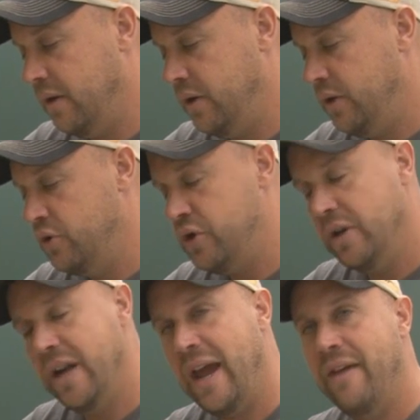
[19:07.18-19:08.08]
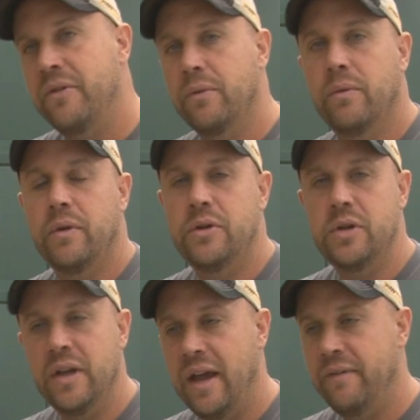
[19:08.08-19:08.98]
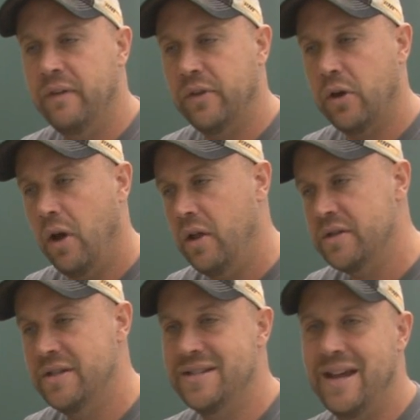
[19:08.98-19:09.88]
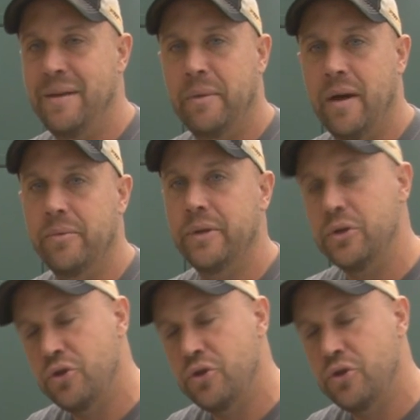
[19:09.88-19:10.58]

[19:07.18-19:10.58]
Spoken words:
you shouldn't have, if the call is designed properly,